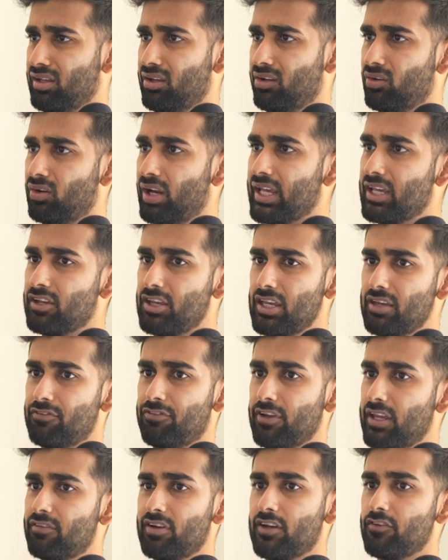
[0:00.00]
You know, like,
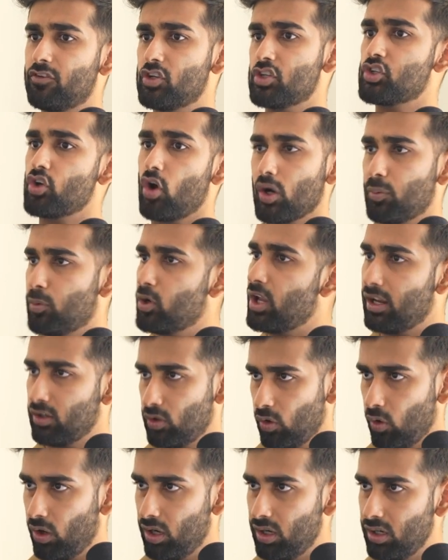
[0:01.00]
if, even if you just talk about
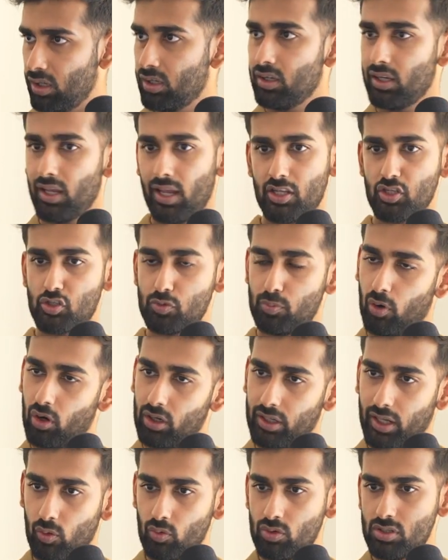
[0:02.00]
alcohol, in
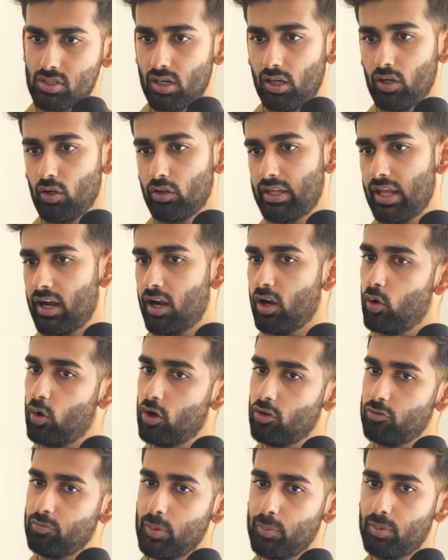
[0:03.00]
small towns, there are a
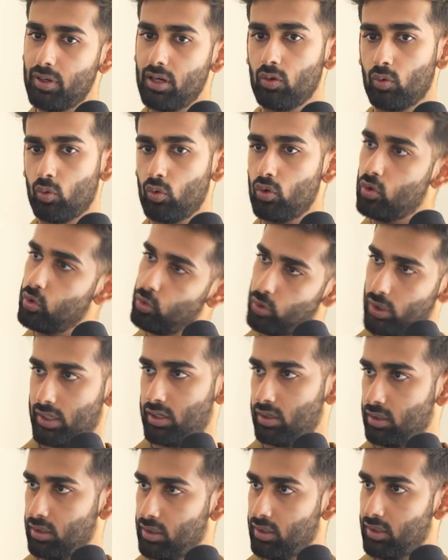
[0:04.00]
lot of people who do
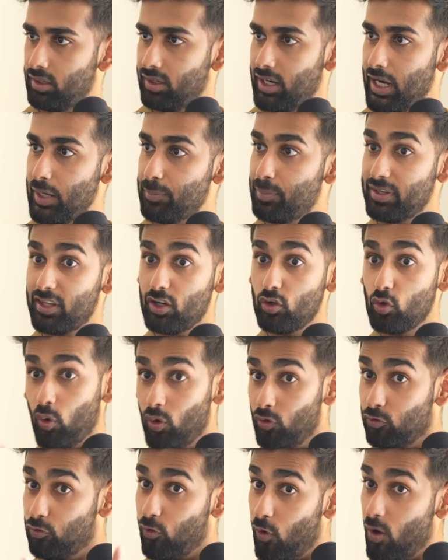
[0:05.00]
it. Right? But they
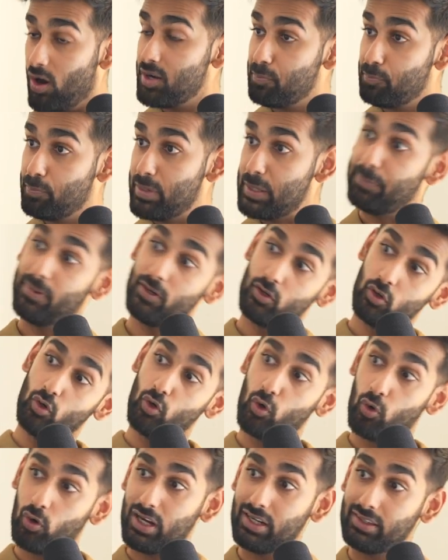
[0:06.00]
don't want people to
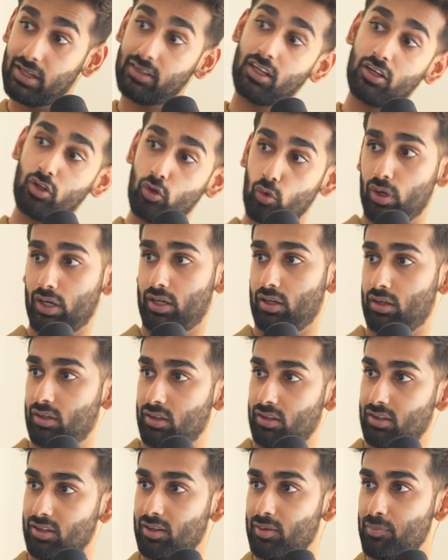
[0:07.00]
know it that they do it,
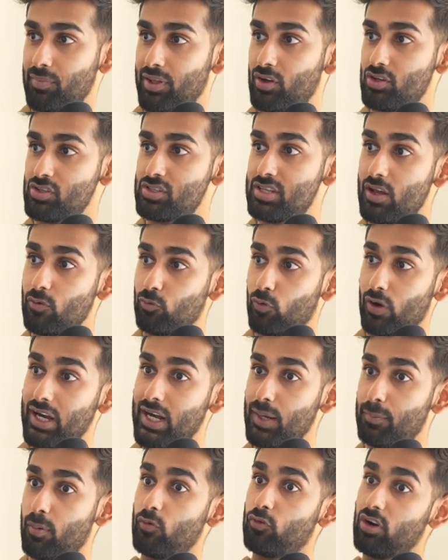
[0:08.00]
because they're
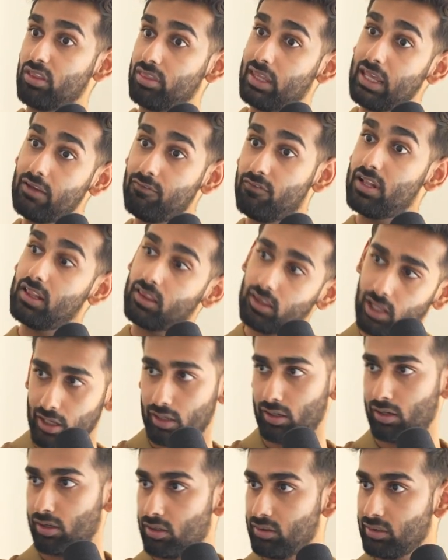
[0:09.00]
worried about what they will
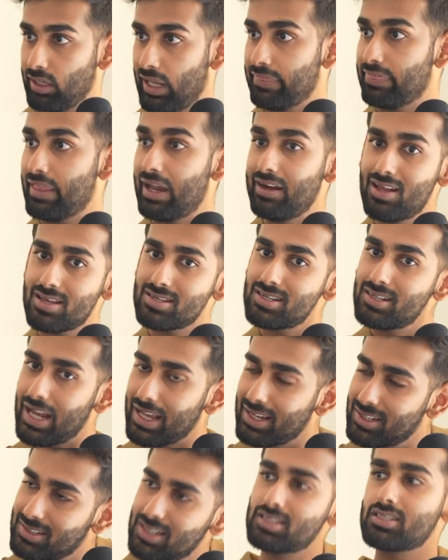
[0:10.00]
think. And that doesn't
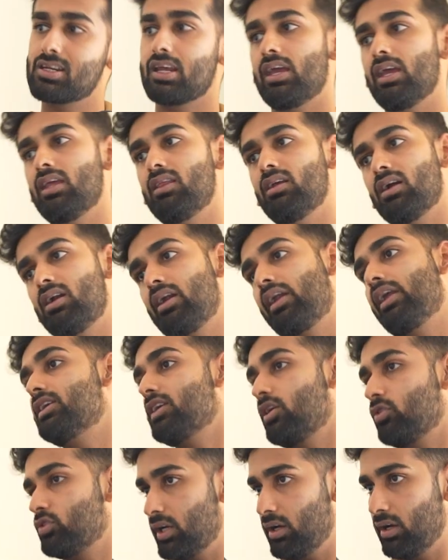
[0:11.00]
exist in countries
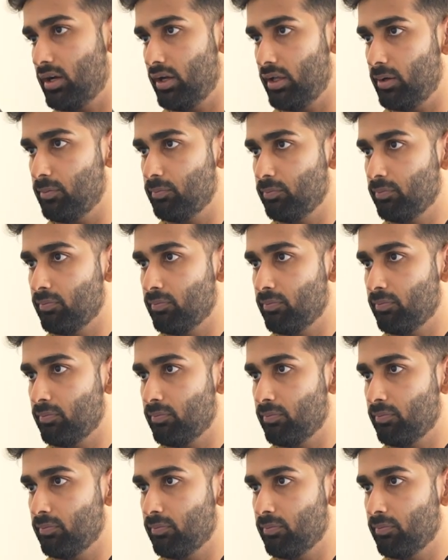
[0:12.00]
outside India.